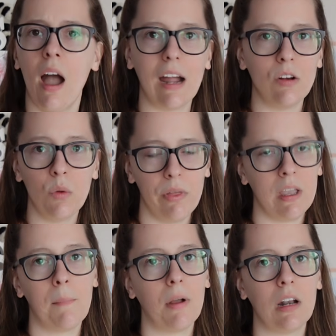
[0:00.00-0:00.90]
I don't
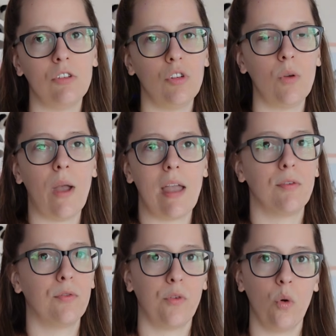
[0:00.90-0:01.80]
think I'm gonna do a
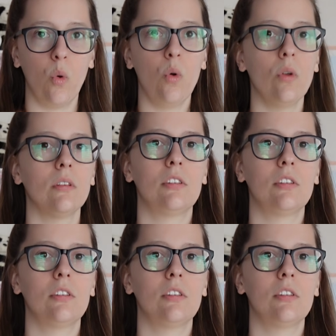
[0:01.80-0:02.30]
full